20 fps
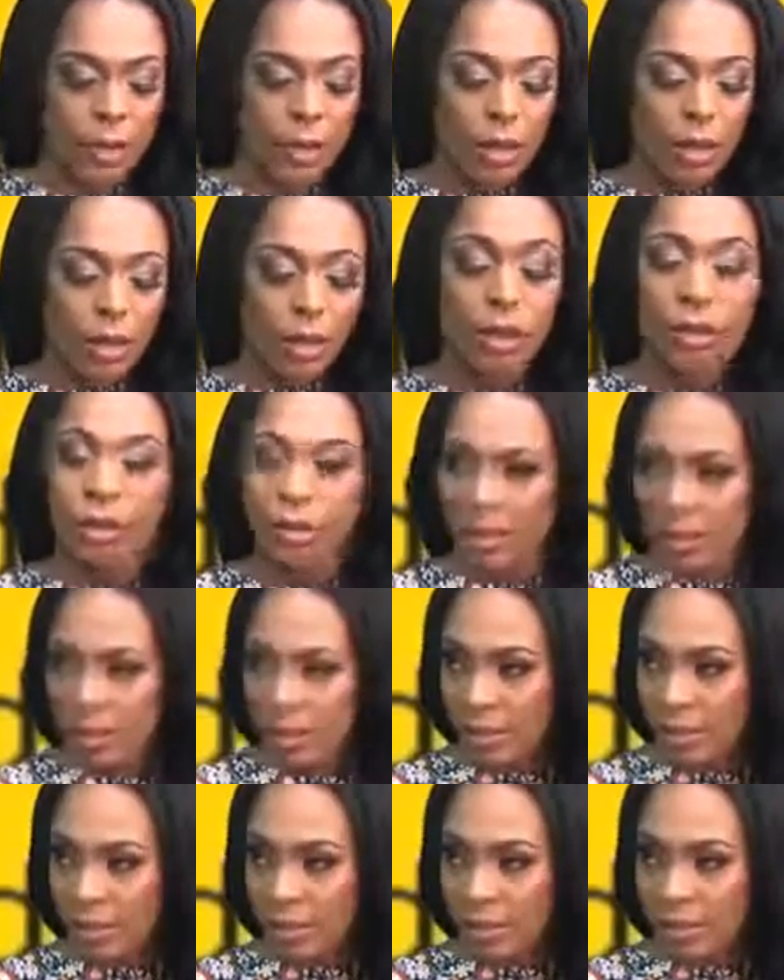
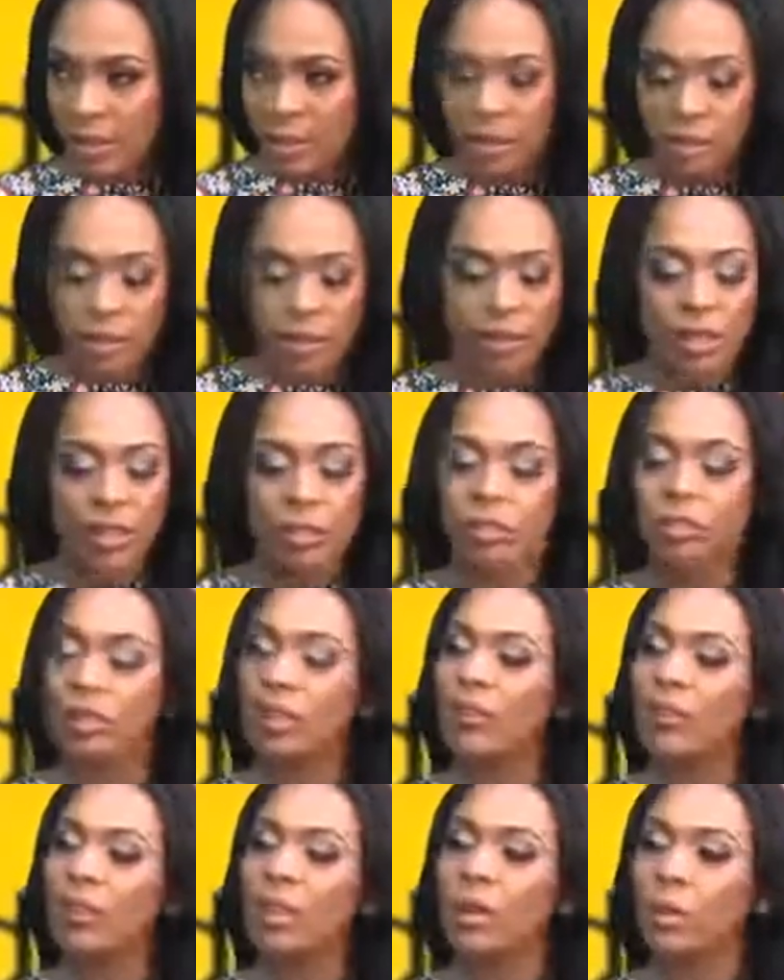contents. I just need to
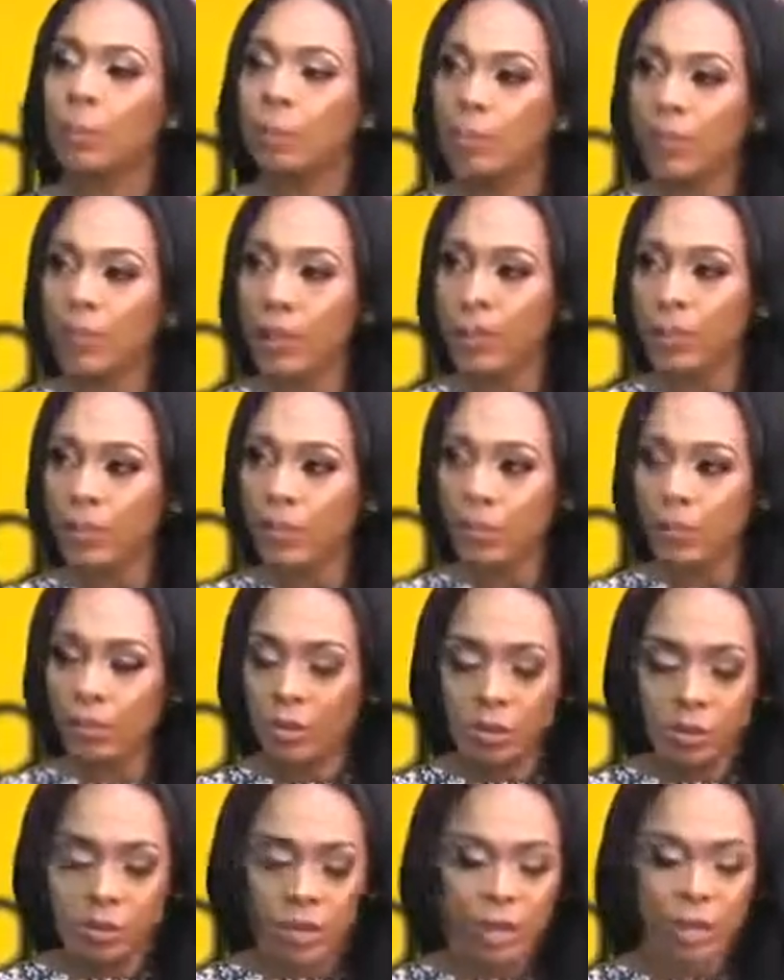develop them,
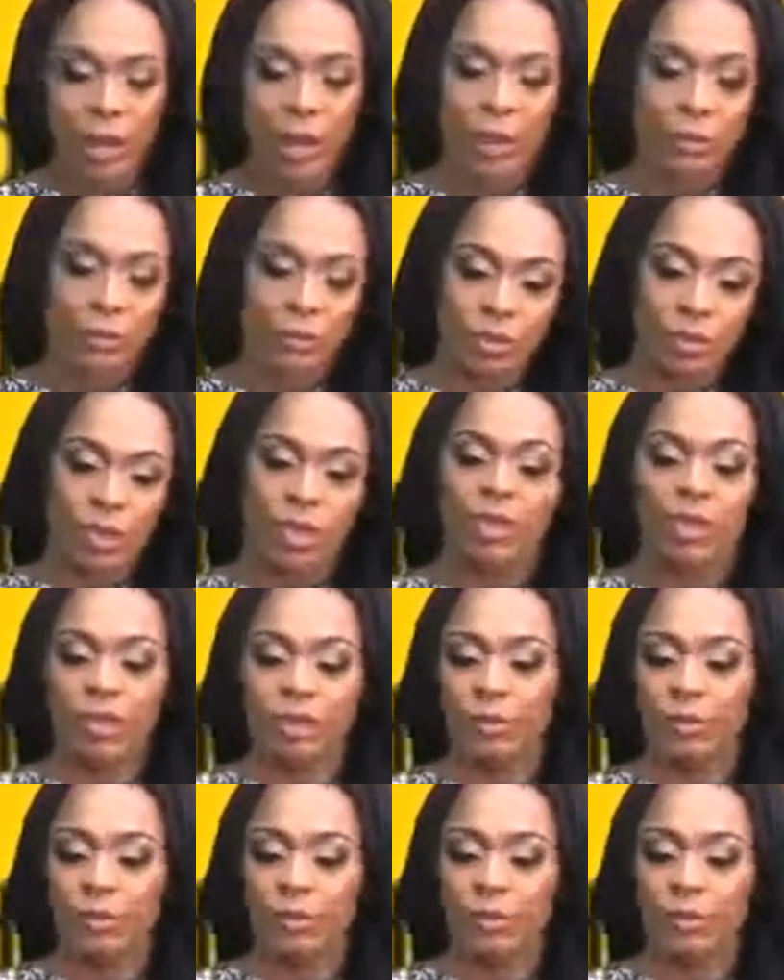which I'm turning